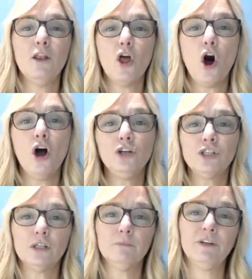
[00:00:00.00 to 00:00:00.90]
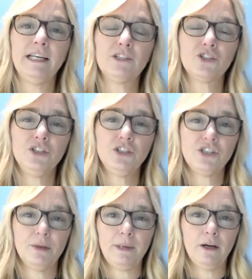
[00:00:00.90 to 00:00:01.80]
long-term
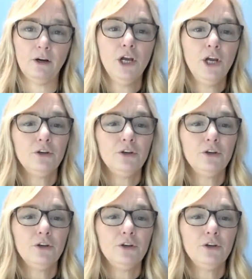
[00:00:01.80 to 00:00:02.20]
relationship here.